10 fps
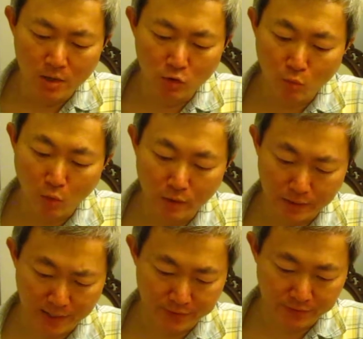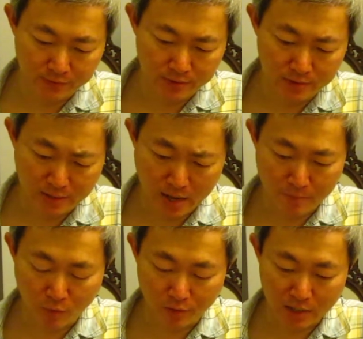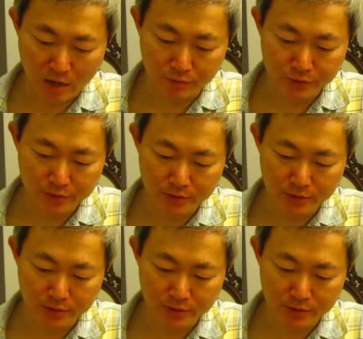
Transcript: No more nights in the airport lounge.